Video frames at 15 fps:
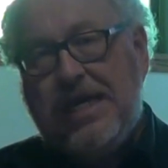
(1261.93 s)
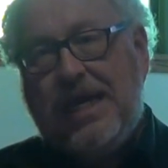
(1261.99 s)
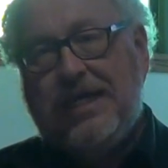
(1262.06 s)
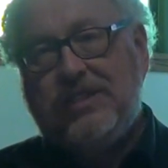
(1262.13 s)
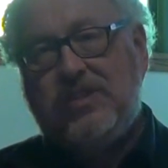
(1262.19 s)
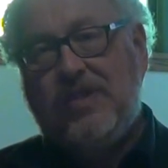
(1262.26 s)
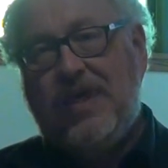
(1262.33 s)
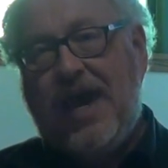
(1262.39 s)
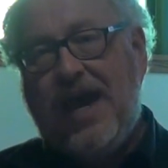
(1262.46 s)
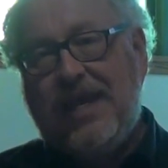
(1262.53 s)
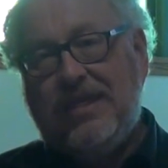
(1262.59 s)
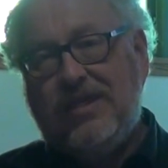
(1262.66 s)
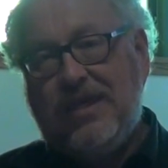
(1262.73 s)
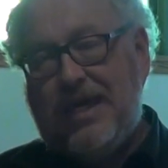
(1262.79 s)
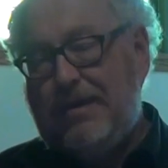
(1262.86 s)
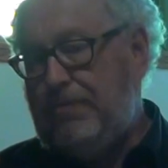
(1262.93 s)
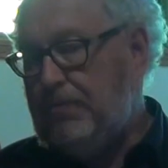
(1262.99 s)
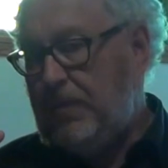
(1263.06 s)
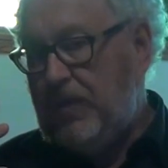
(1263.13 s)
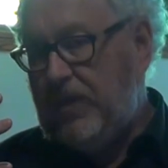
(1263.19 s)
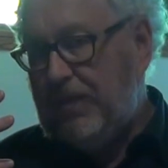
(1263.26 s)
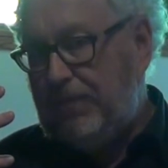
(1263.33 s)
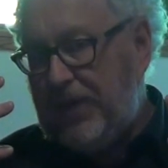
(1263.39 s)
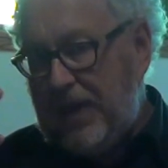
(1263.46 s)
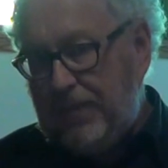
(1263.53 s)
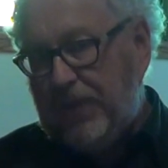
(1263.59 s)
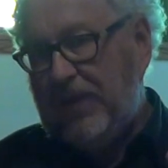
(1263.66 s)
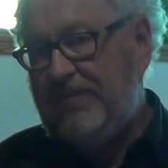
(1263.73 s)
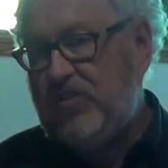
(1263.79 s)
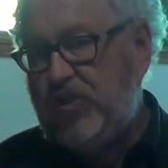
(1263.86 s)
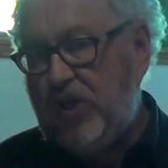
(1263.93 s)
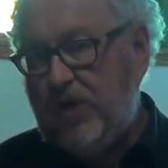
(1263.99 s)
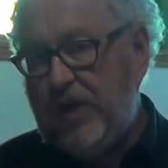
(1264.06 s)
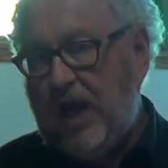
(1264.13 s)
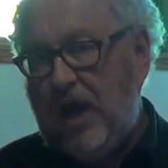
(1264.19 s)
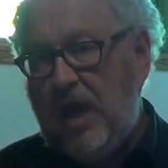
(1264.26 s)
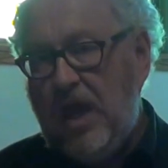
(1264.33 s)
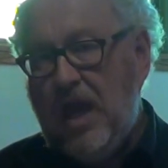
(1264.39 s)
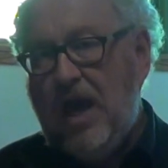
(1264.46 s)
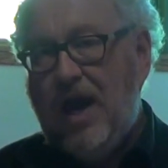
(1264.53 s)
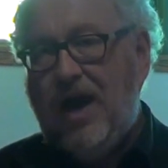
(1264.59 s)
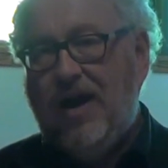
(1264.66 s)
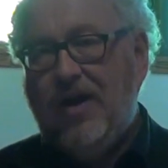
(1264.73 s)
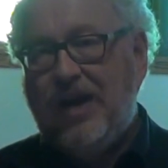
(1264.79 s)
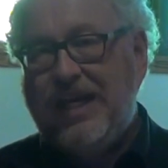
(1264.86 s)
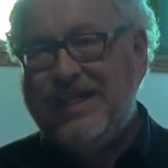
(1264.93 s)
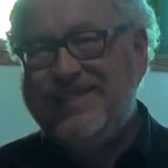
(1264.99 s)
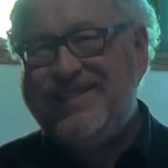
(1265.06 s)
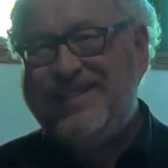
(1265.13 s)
is that the people of Judah are in